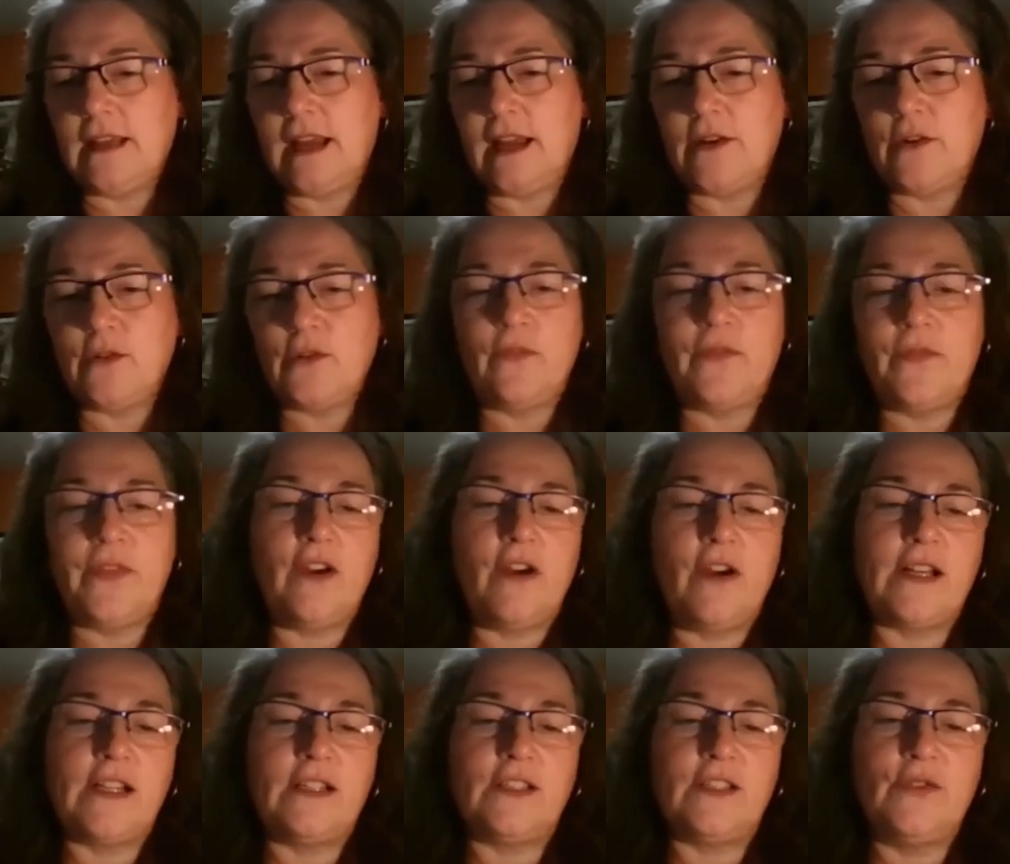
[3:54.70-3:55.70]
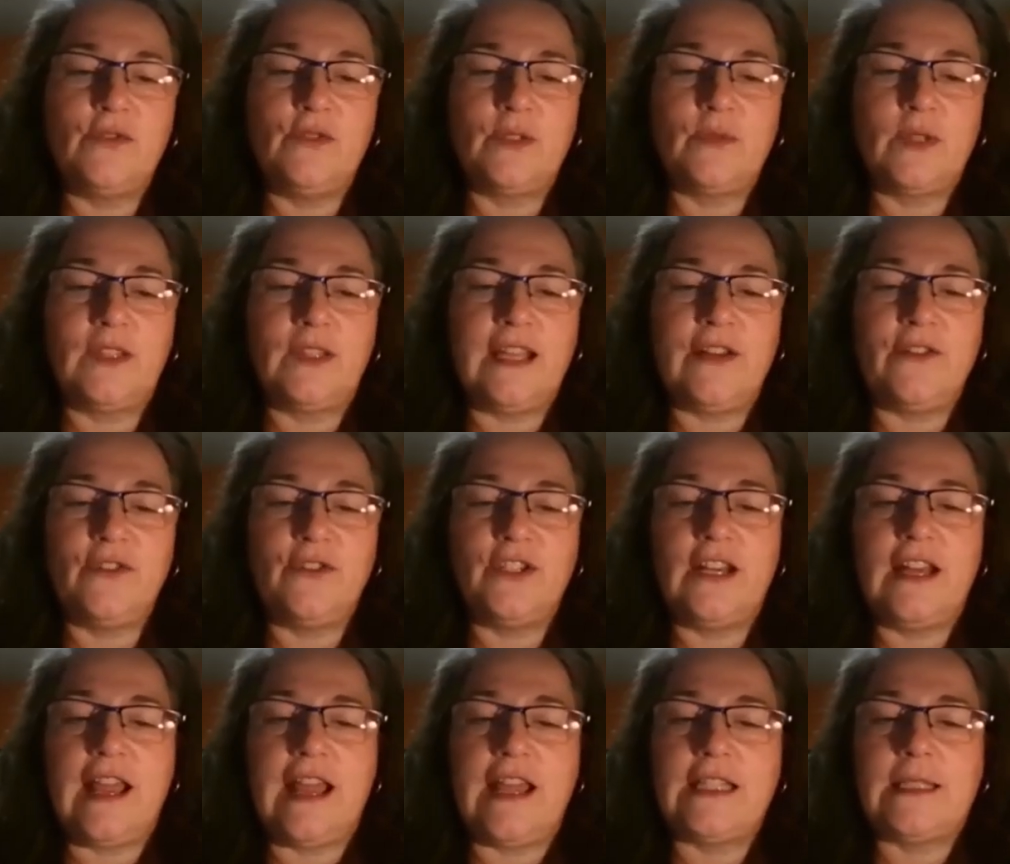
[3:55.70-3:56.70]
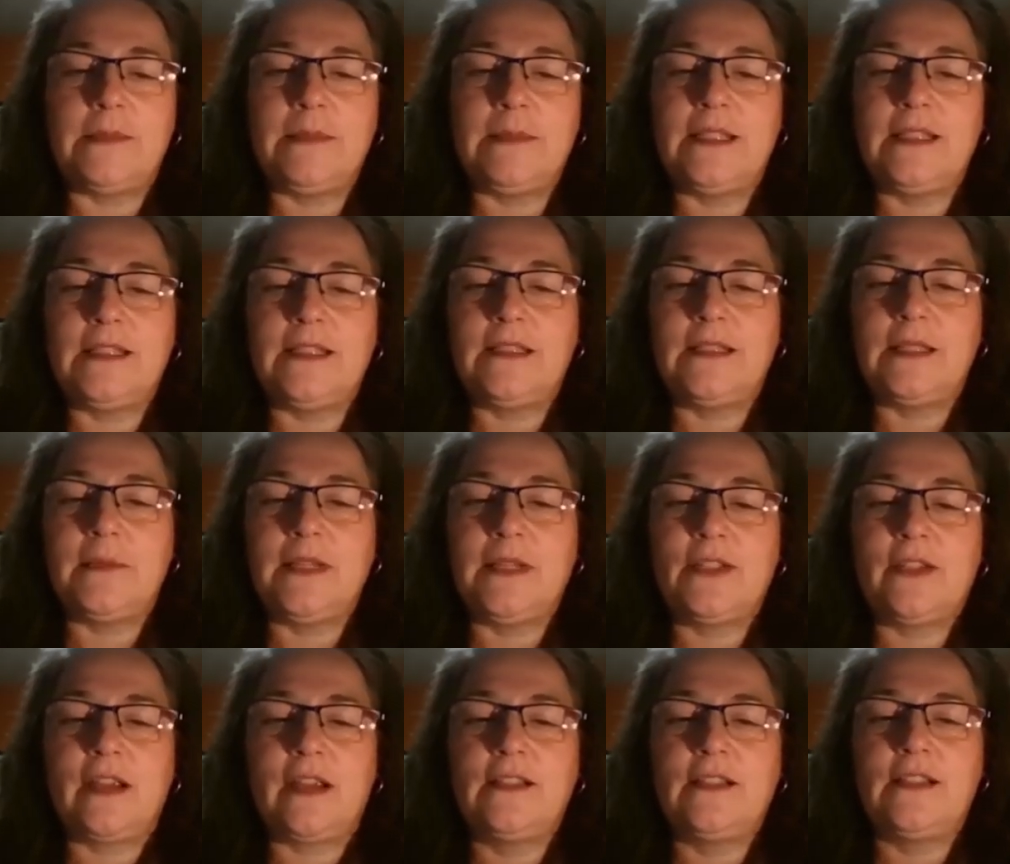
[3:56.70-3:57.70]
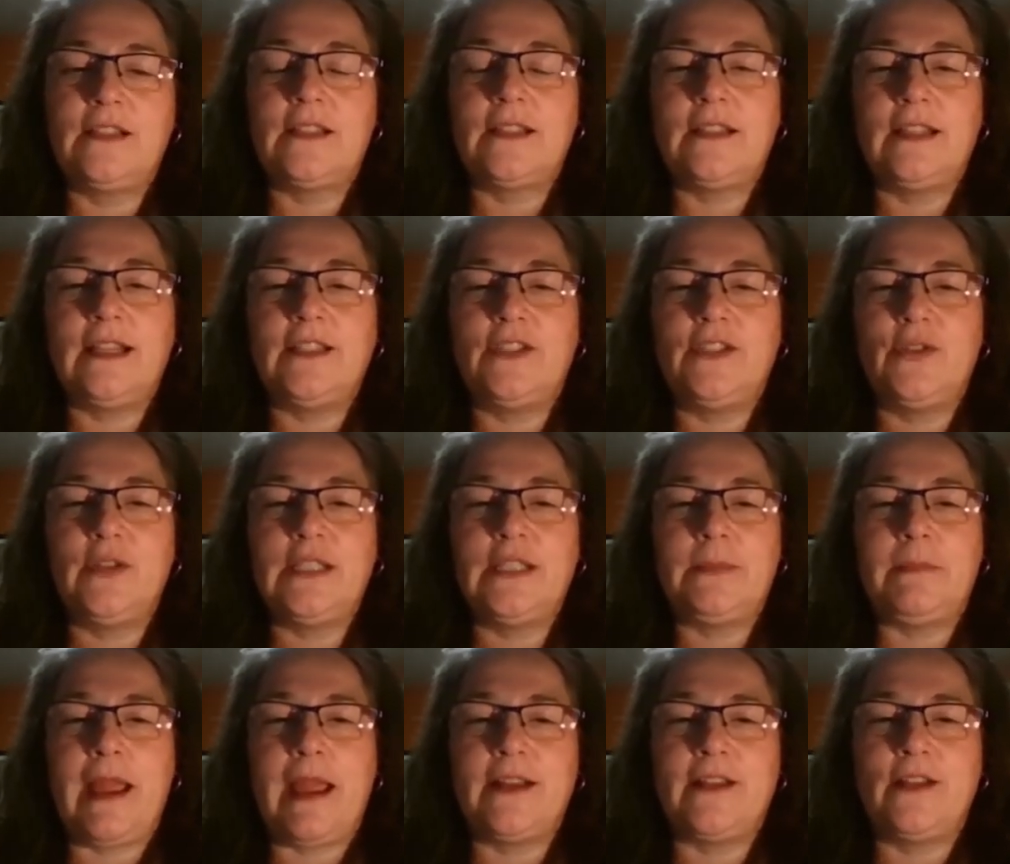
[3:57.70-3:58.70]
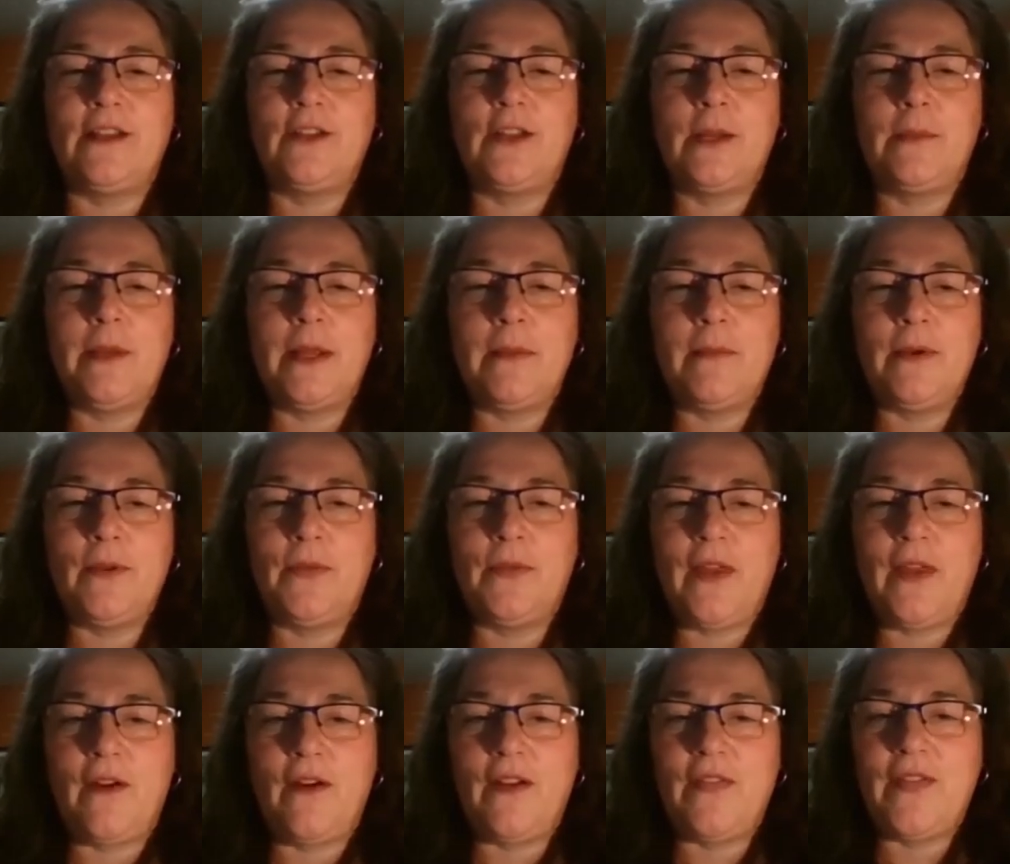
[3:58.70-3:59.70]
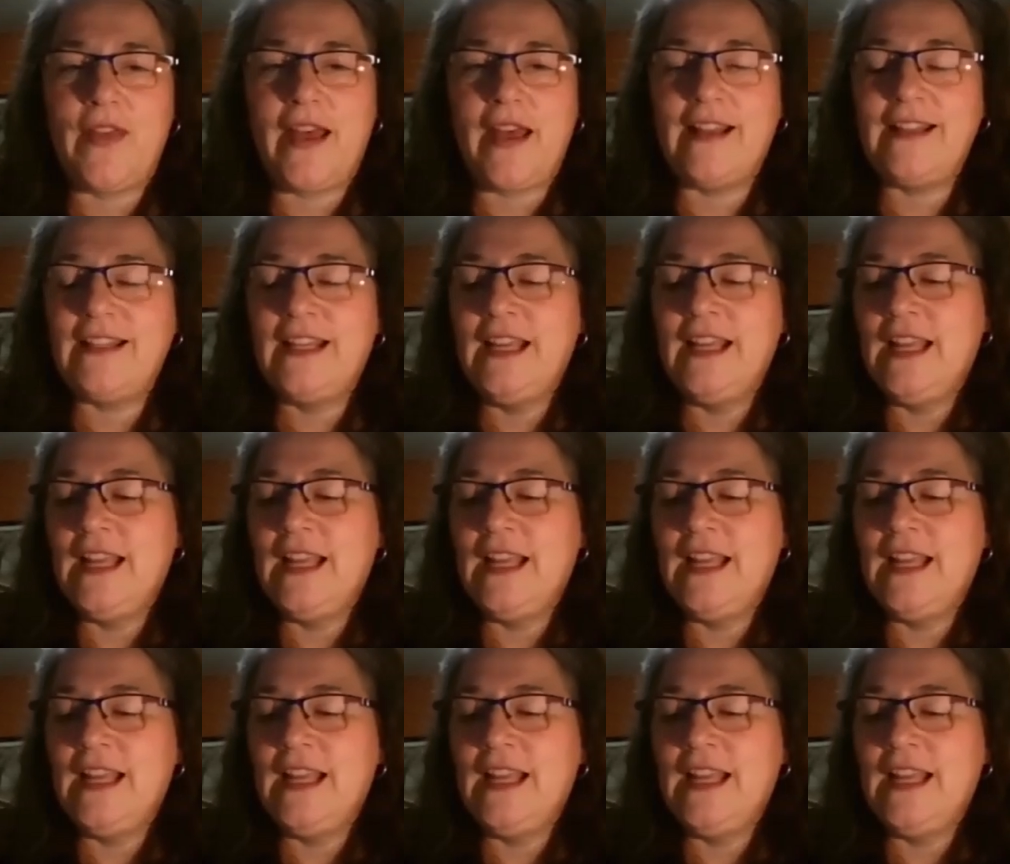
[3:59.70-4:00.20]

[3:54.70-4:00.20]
I don't know if the audience knows what the energy enhancement system is, so I'd just like to expand a little bit on that.